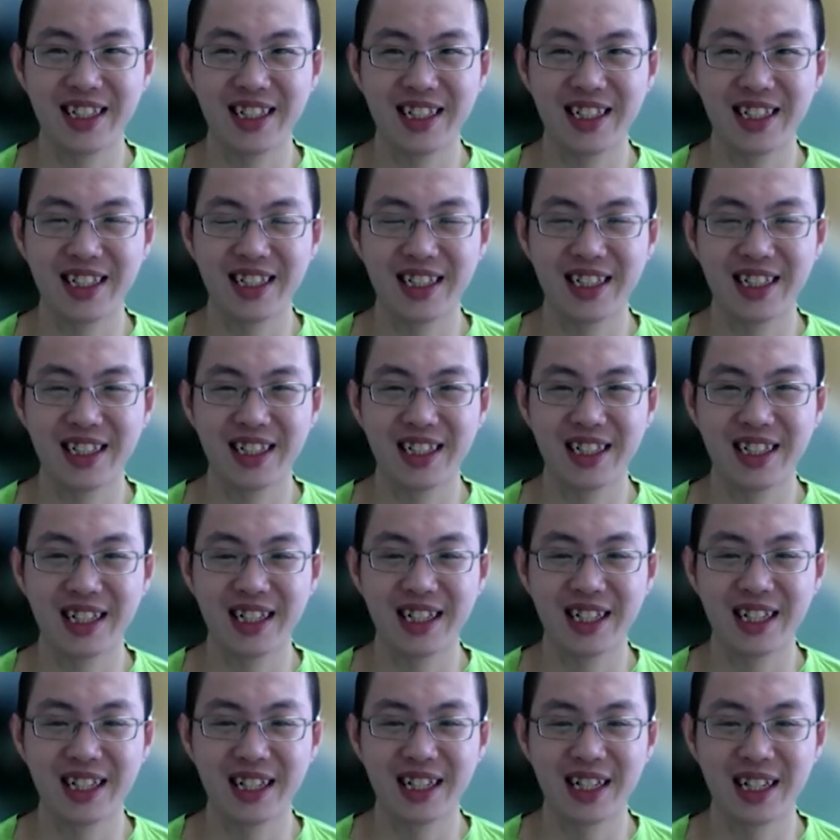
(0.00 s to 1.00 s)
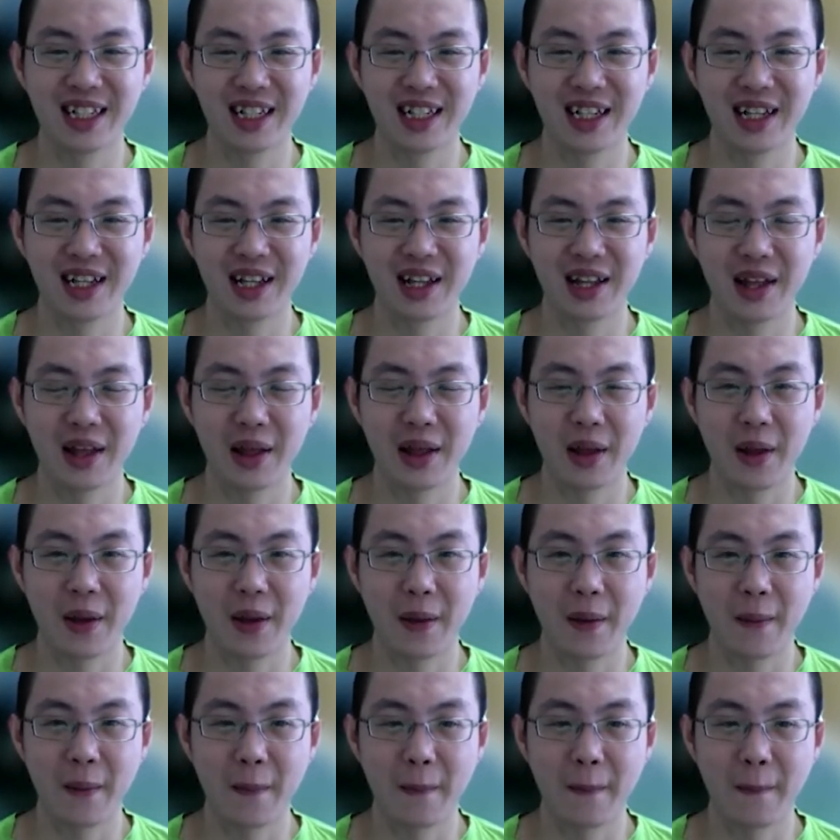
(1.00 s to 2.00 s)

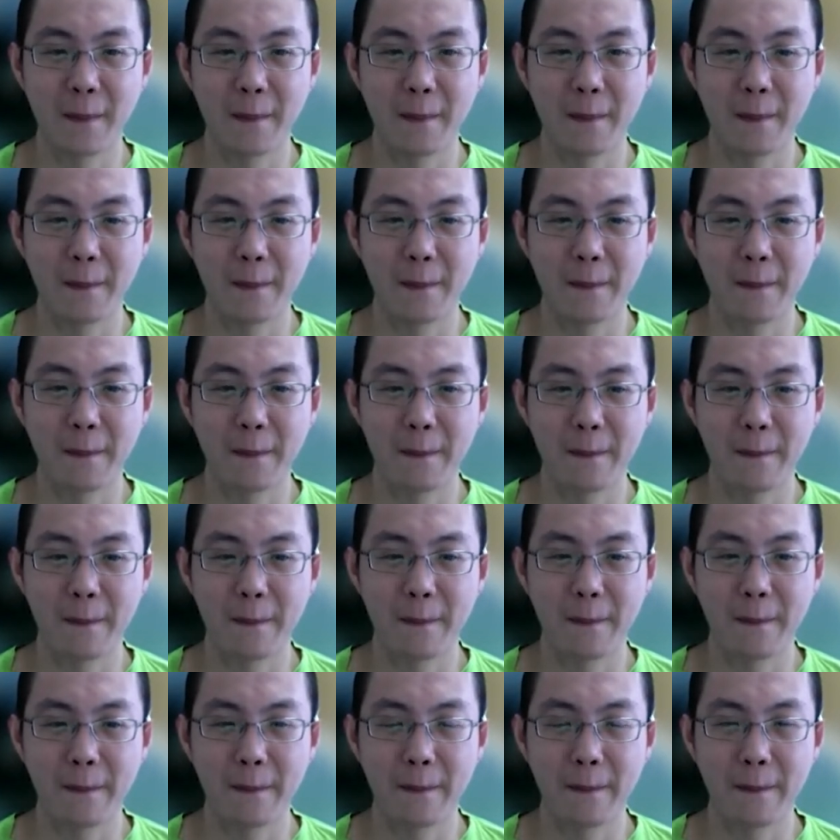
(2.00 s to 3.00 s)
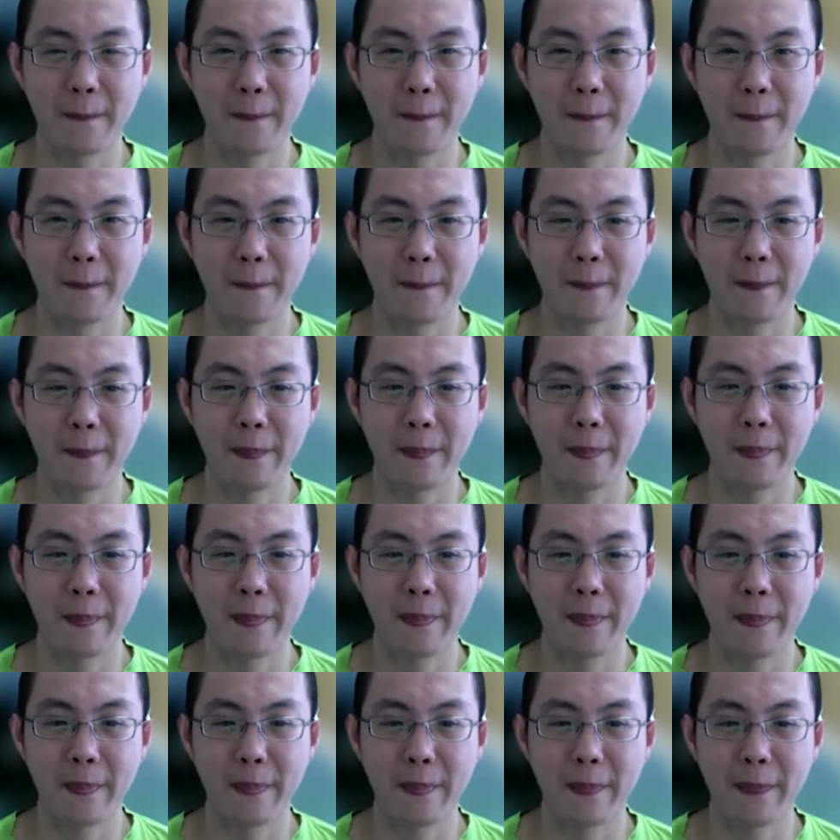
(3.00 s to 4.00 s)

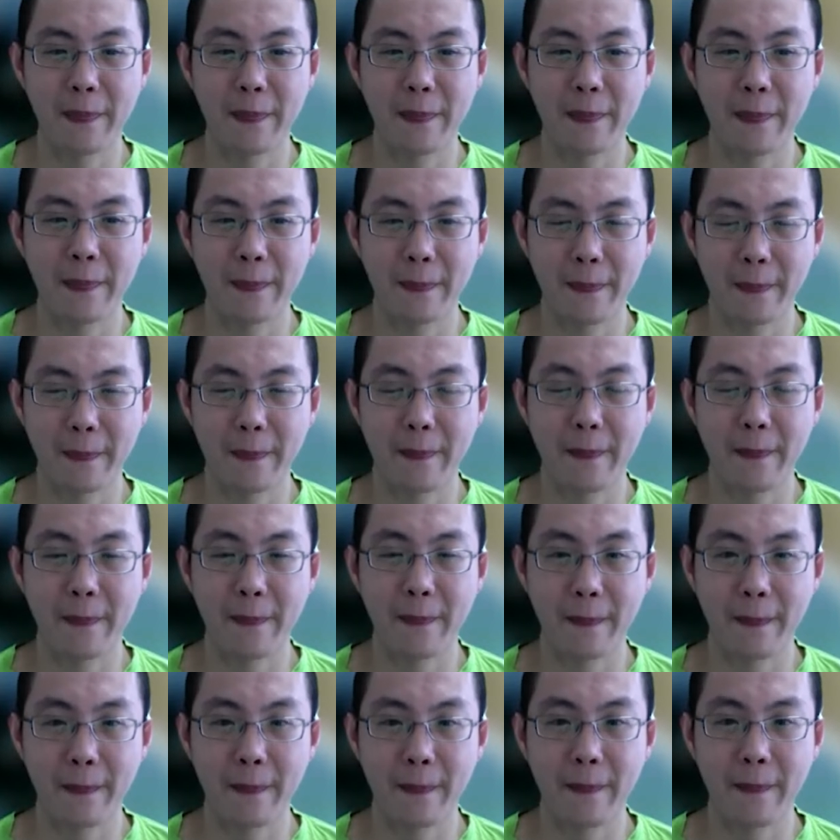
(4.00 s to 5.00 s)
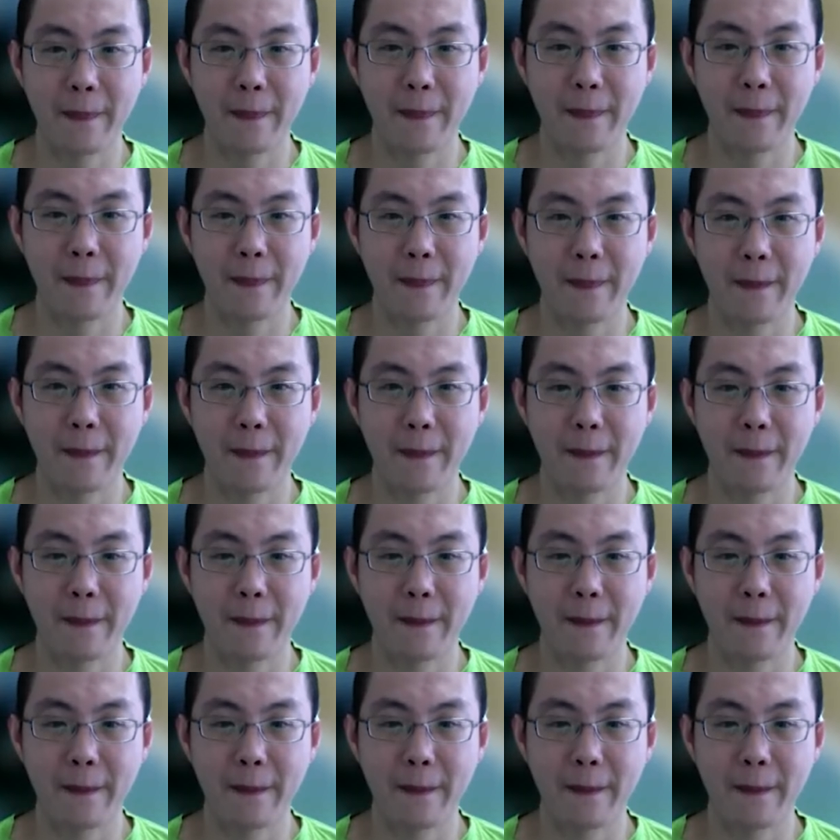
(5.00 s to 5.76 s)
(silent)